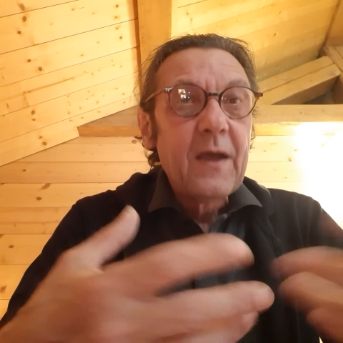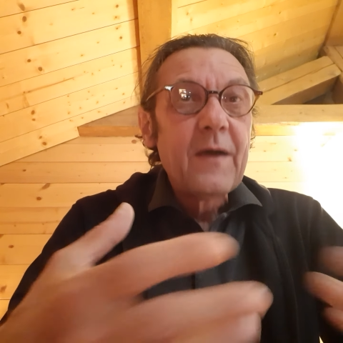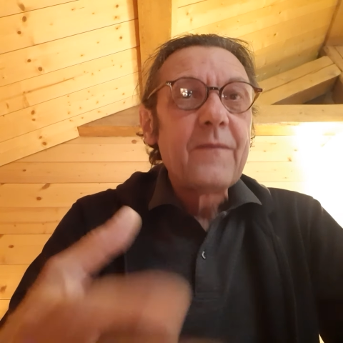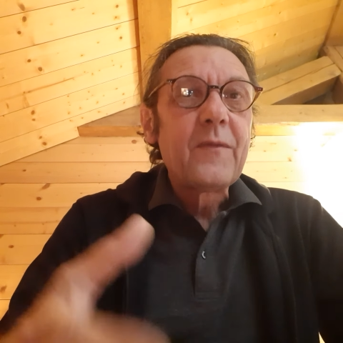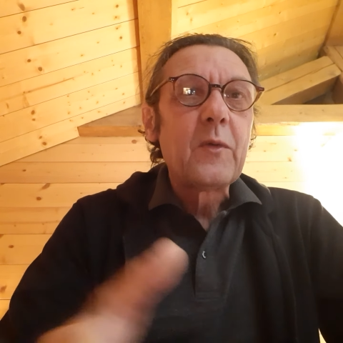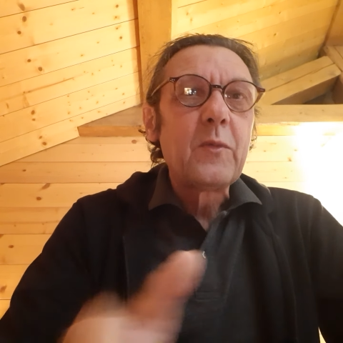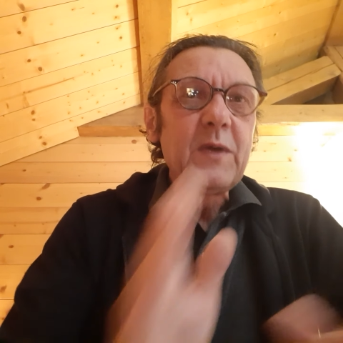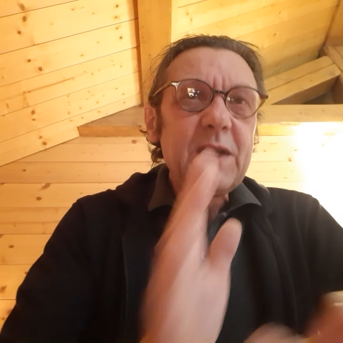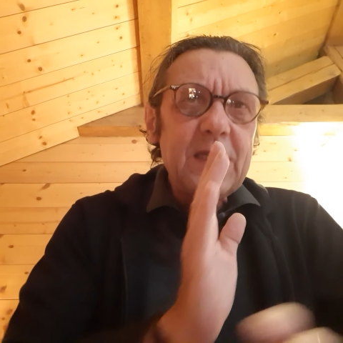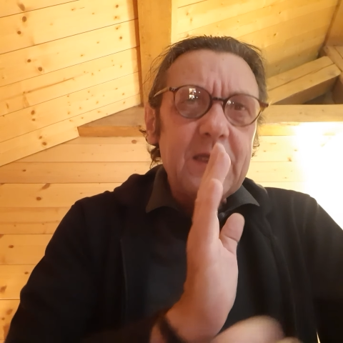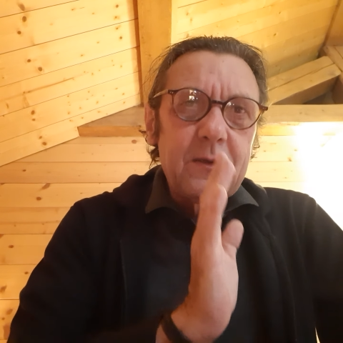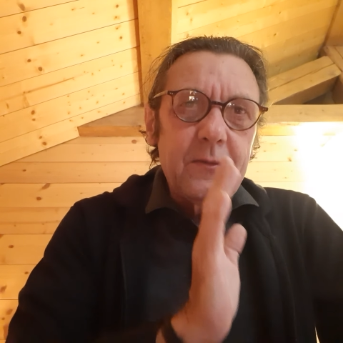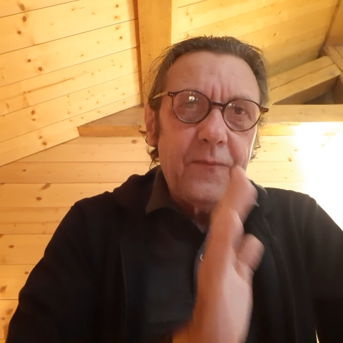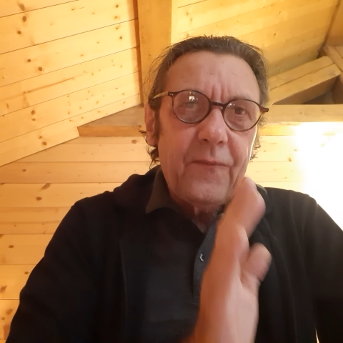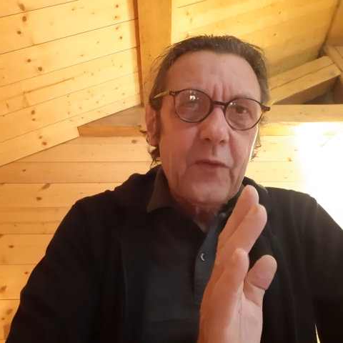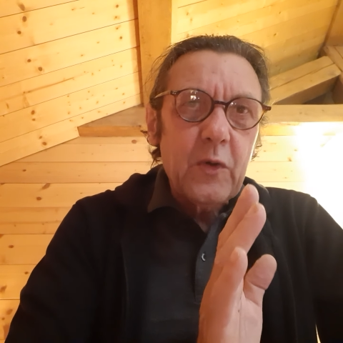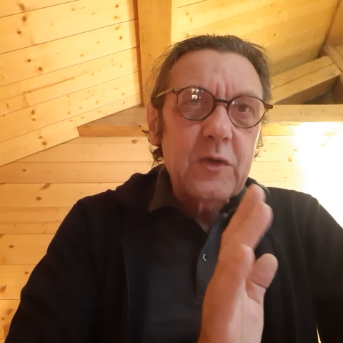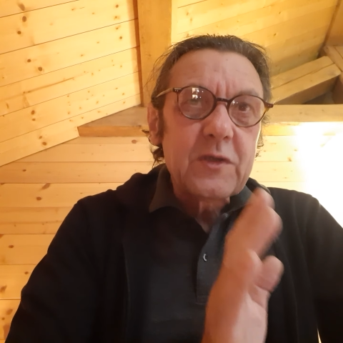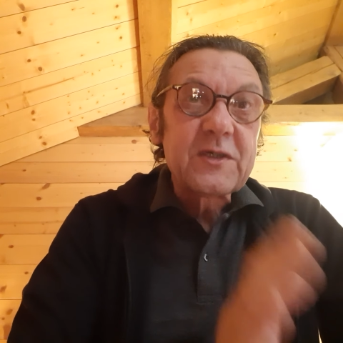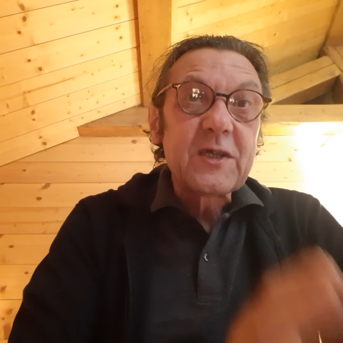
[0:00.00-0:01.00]
For we need to
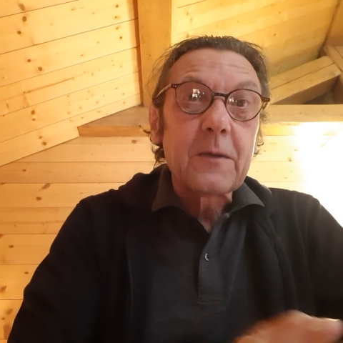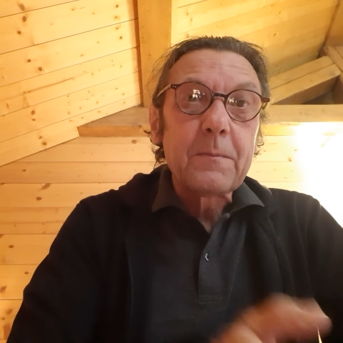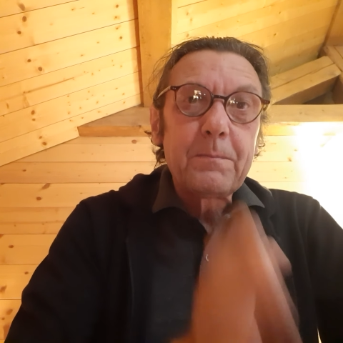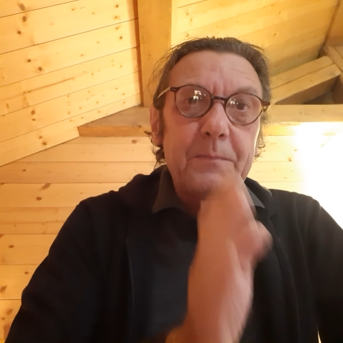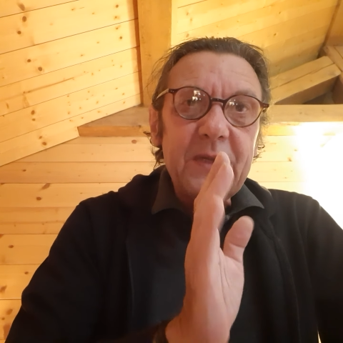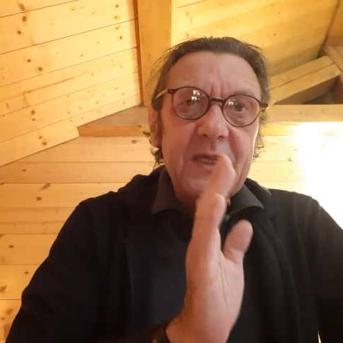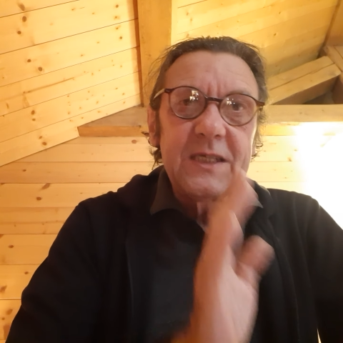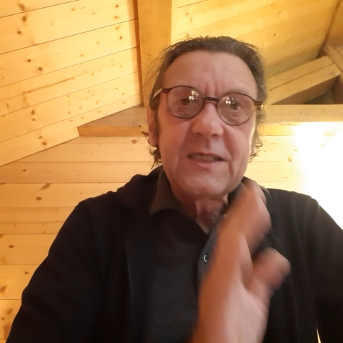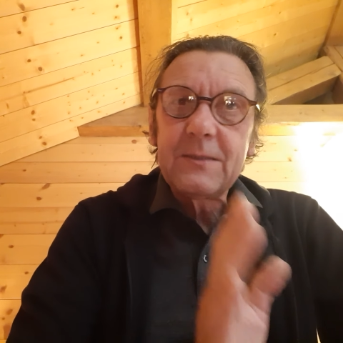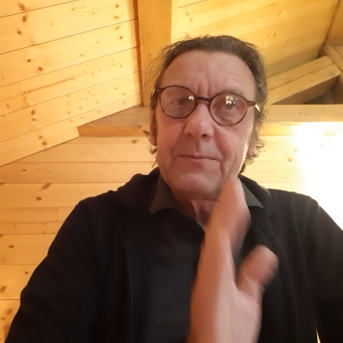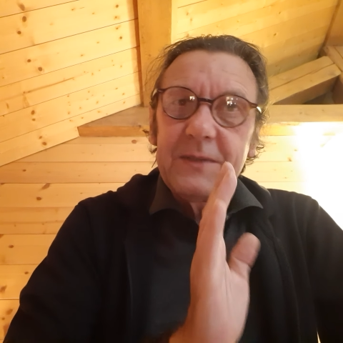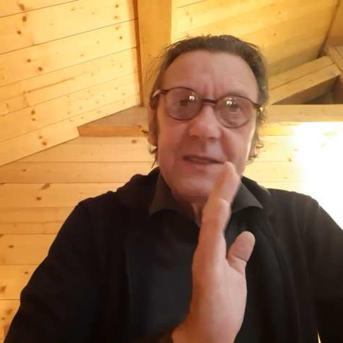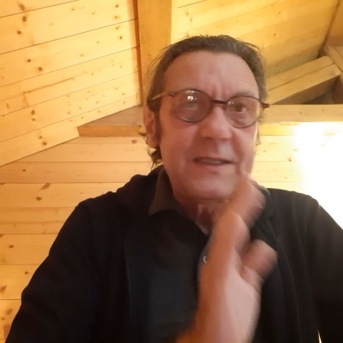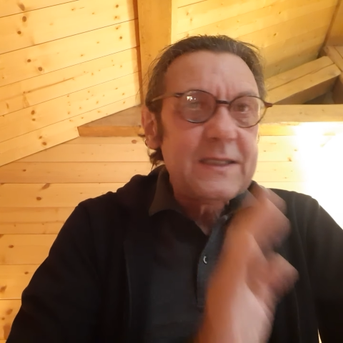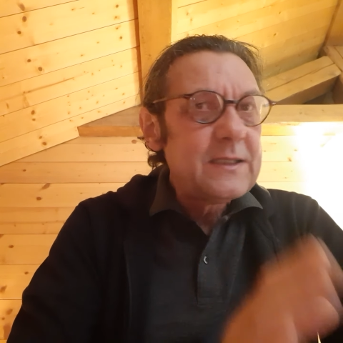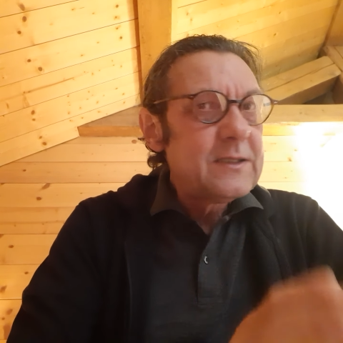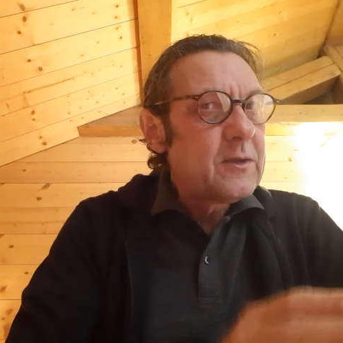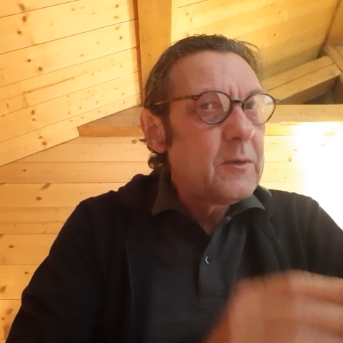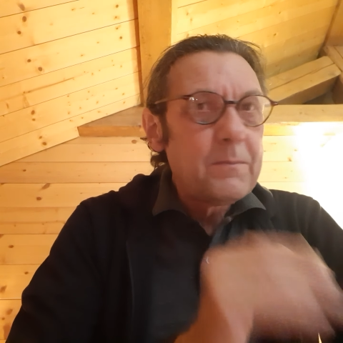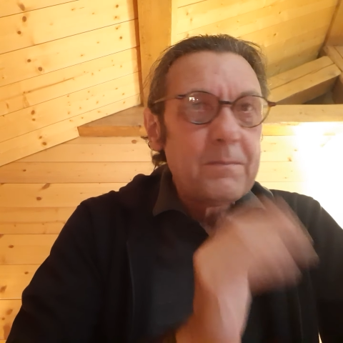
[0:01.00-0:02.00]
focus on peace. Peace
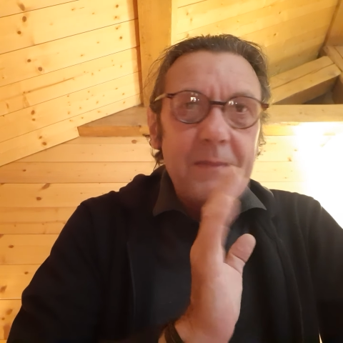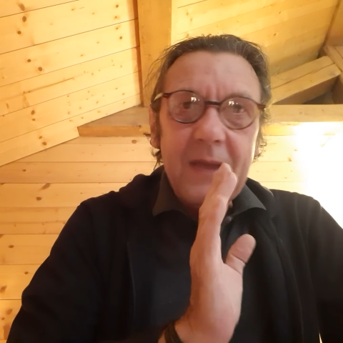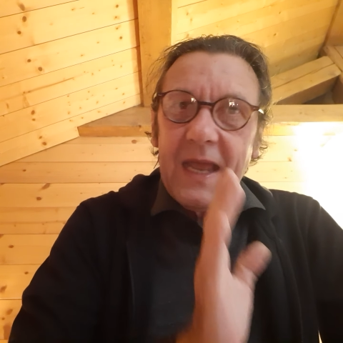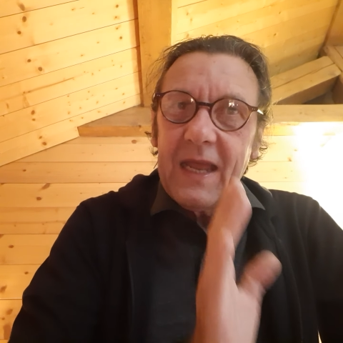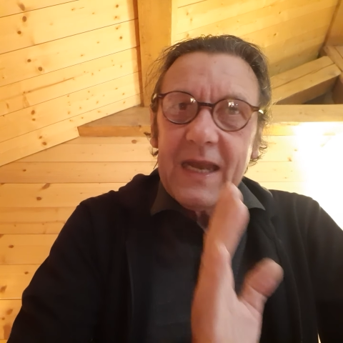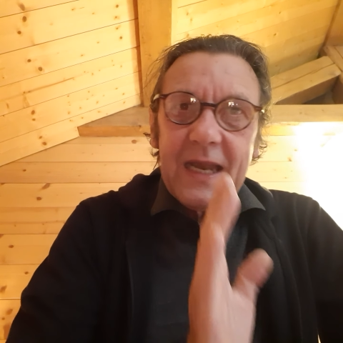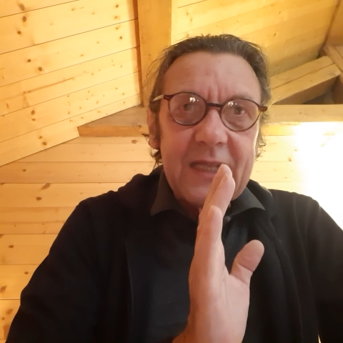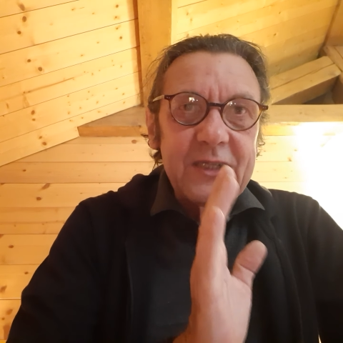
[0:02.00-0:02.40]
is the main